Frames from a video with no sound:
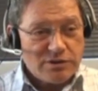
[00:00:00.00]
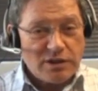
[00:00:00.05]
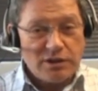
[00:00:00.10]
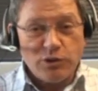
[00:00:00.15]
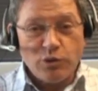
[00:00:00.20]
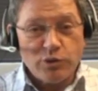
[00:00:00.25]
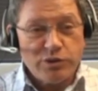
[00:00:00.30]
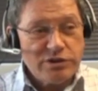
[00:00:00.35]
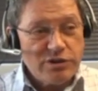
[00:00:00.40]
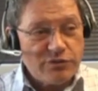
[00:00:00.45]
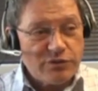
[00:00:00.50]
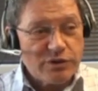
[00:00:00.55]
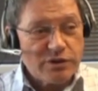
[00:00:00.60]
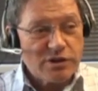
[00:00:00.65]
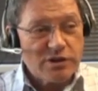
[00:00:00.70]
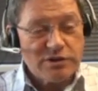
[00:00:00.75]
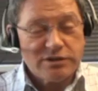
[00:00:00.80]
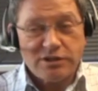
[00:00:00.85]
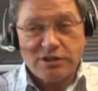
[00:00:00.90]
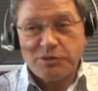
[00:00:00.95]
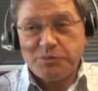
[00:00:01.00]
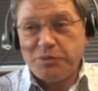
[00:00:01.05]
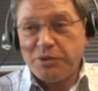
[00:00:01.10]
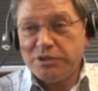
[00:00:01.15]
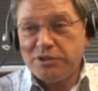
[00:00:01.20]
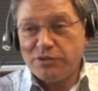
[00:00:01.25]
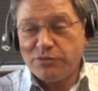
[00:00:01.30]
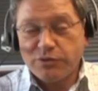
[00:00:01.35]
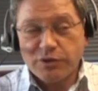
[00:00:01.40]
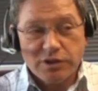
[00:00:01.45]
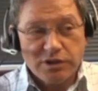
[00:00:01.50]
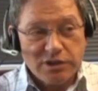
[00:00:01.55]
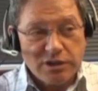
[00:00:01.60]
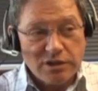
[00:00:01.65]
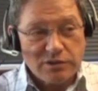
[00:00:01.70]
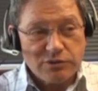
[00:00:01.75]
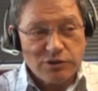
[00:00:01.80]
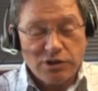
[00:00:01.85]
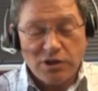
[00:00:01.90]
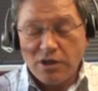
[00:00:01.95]
They look differently, they speak different
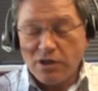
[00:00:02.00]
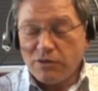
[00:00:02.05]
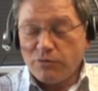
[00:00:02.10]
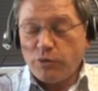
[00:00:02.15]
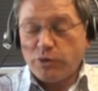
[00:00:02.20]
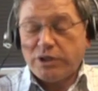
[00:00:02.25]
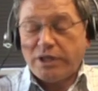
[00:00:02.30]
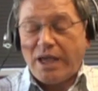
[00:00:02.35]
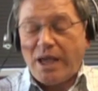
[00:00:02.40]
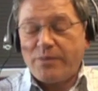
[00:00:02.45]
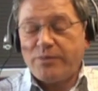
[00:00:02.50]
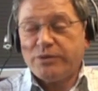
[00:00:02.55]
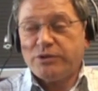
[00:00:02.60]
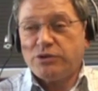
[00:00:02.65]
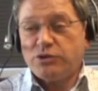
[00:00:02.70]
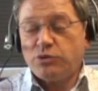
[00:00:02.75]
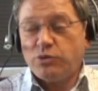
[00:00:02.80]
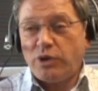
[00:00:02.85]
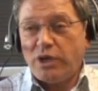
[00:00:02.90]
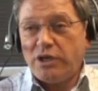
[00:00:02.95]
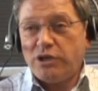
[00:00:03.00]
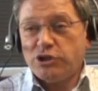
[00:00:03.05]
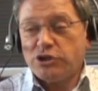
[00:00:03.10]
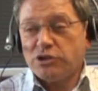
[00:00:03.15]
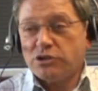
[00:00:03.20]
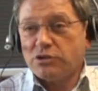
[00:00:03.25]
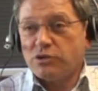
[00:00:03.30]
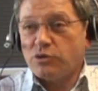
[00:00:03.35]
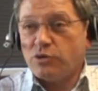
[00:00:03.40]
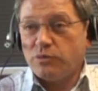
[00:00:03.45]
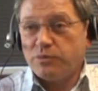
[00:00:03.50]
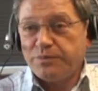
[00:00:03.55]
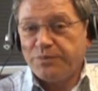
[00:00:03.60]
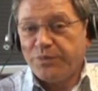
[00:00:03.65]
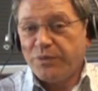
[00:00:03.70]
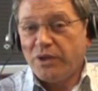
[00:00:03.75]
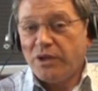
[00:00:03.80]
language. What happened to ancient Rome?